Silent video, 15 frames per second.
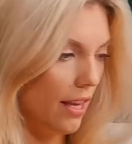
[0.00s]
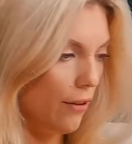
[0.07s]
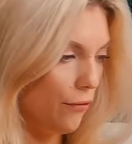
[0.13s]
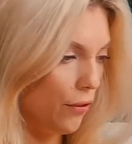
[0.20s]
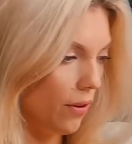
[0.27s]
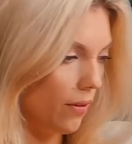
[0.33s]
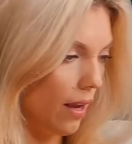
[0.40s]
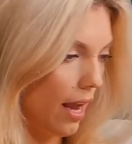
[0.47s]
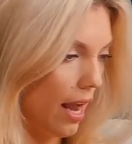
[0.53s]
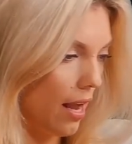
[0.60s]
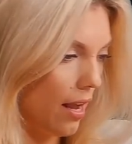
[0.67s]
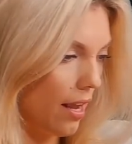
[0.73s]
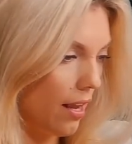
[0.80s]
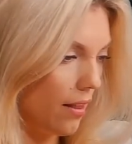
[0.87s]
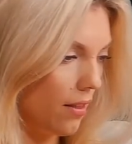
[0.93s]
if you,
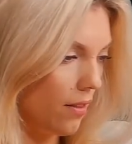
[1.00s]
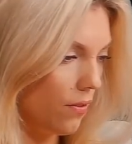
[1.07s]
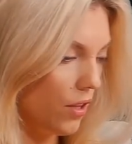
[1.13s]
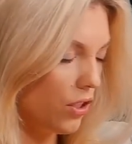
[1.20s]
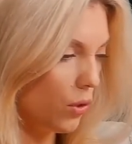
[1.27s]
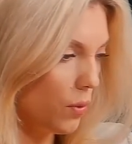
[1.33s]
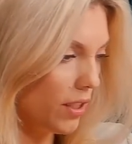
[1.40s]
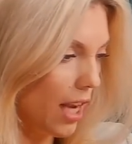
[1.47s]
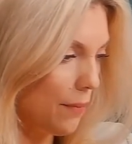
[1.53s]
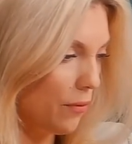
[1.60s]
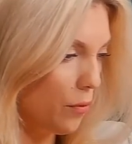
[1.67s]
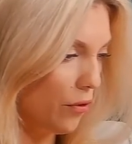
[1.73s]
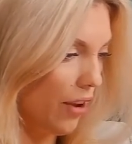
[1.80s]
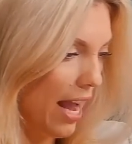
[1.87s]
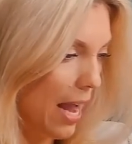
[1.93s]
this is what type of
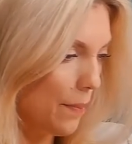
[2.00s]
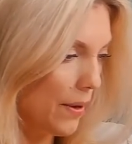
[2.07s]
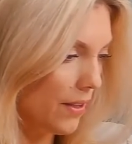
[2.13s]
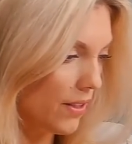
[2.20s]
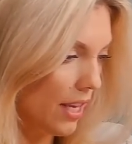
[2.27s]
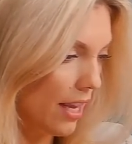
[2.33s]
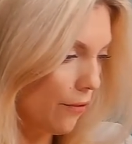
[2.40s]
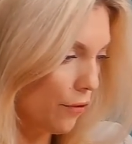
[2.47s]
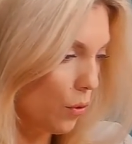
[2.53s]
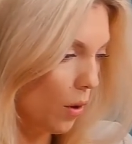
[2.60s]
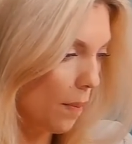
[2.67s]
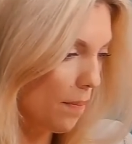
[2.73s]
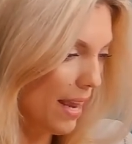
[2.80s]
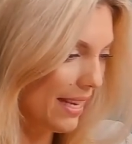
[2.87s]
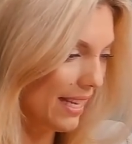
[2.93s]
move happens if you
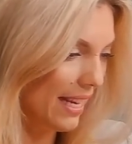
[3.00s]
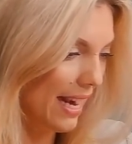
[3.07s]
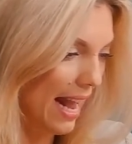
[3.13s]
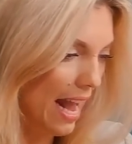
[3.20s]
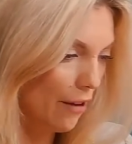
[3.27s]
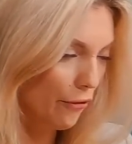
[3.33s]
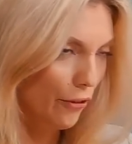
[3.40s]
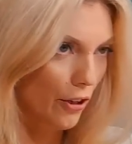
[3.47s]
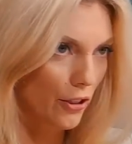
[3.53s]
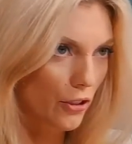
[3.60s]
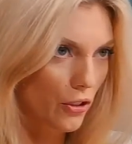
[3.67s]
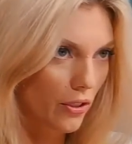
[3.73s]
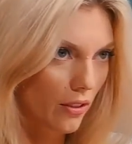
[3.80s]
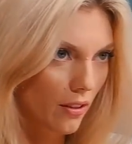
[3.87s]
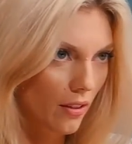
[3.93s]
are making an
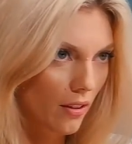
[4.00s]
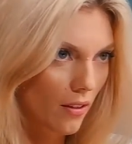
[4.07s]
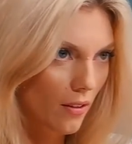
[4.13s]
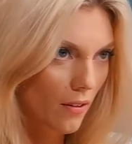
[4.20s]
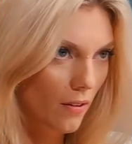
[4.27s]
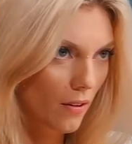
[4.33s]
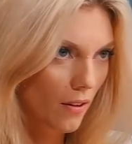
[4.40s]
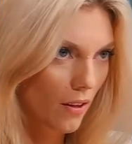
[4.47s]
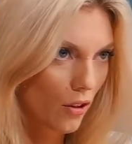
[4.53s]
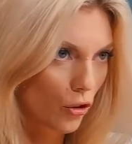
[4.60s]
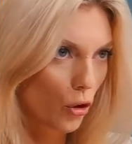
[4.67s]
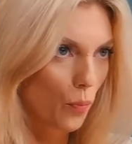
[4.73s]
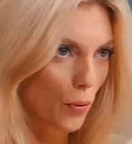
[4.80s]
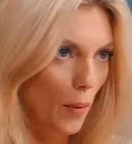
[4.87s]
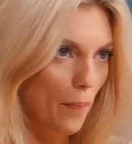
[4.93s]
effort
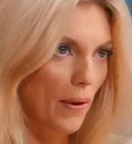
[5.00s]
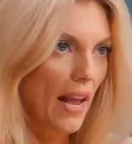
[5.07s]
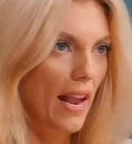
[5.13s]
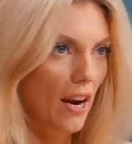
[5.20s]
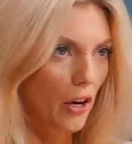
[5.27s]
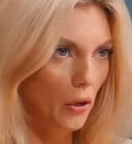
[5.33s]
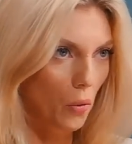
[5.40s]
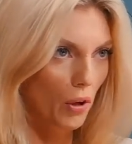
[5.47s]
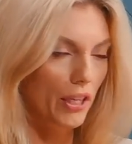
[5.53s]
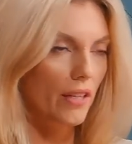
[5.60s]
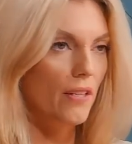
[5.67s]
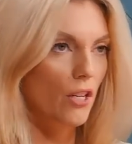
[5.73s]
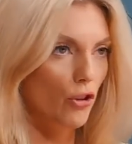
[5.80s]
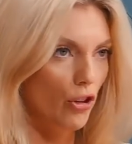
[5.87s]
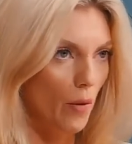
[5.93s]
to prepare or
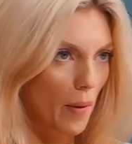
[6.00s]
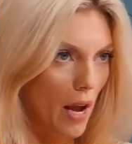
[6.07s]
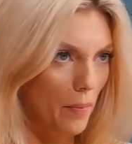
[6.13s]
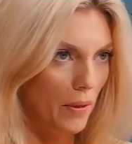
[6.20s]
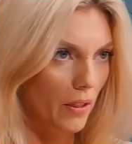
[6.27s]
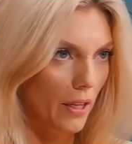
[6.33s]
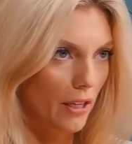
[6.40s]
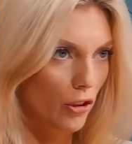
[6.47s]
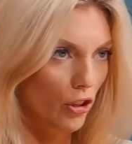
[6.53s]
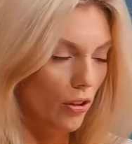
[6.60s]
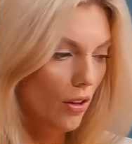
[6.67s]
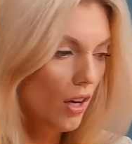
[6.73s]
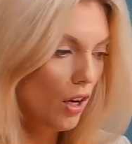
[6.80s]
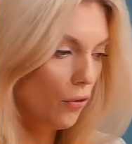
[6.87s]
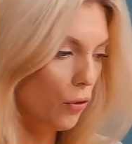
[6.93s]
condition a
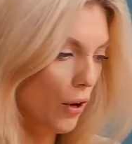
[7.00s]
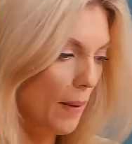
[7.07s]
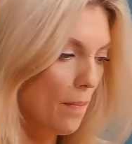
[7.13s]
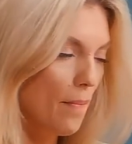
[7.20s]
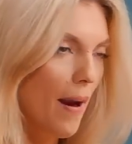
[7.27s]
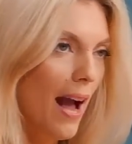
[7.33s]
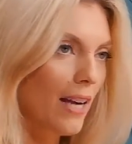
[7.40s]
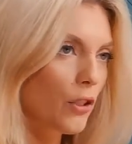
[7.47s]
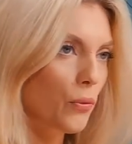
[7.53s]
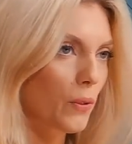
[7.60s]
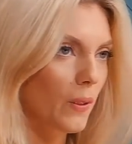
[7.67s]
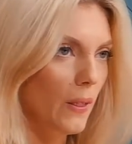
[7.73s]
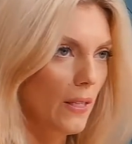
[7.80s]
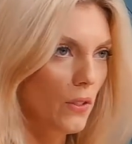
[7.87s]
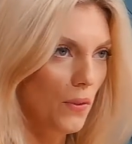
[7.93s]
population for a mass
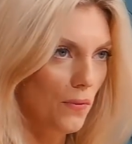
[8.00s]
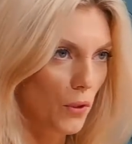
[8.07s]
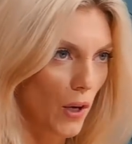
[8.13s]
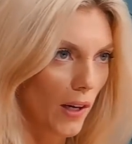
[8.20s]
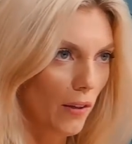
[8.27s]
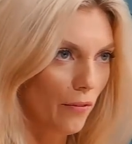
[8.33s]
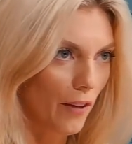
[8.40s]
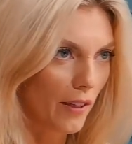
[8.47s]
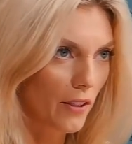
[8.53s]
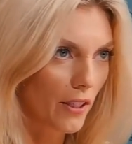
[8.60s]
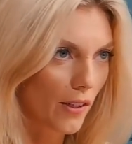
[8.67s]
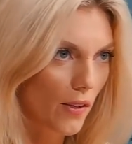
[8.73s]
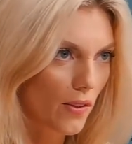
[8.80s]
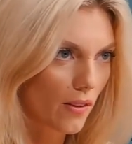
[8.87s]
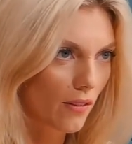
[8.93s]
release of drug
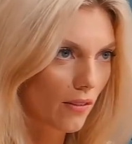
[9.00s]
offenders.